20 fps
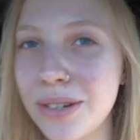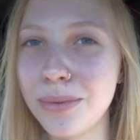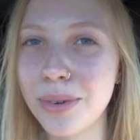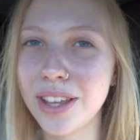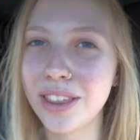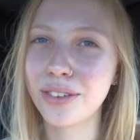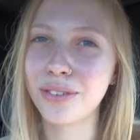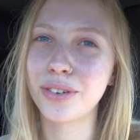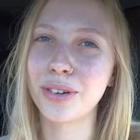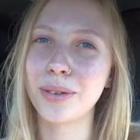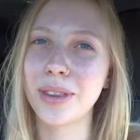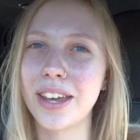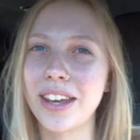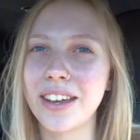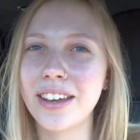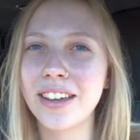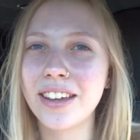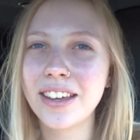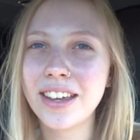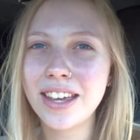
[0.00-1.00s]
with for
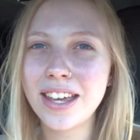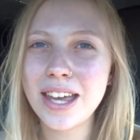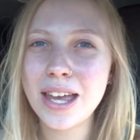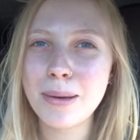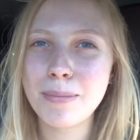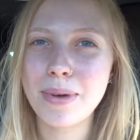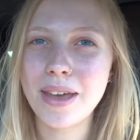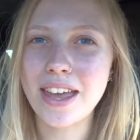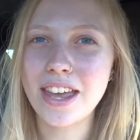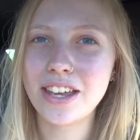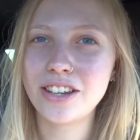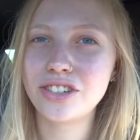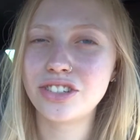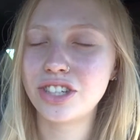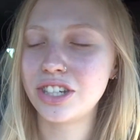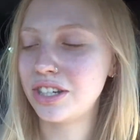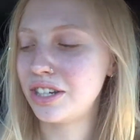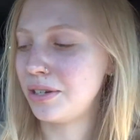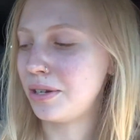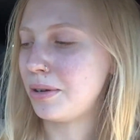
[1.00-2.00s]
like paying,
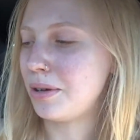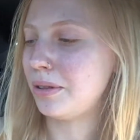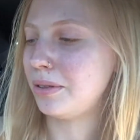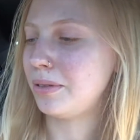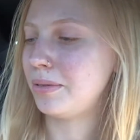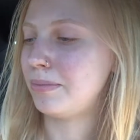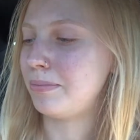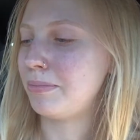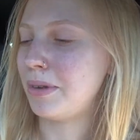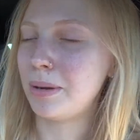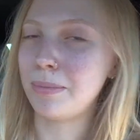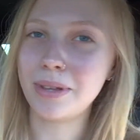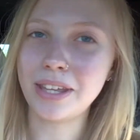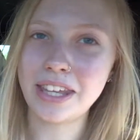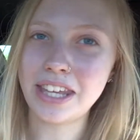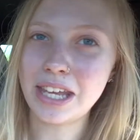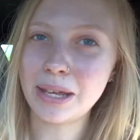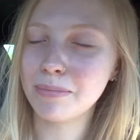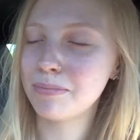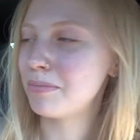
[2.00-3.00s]
she made me
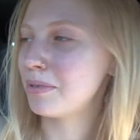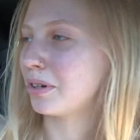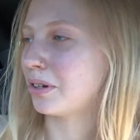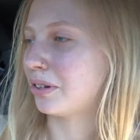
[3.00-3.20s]
keep,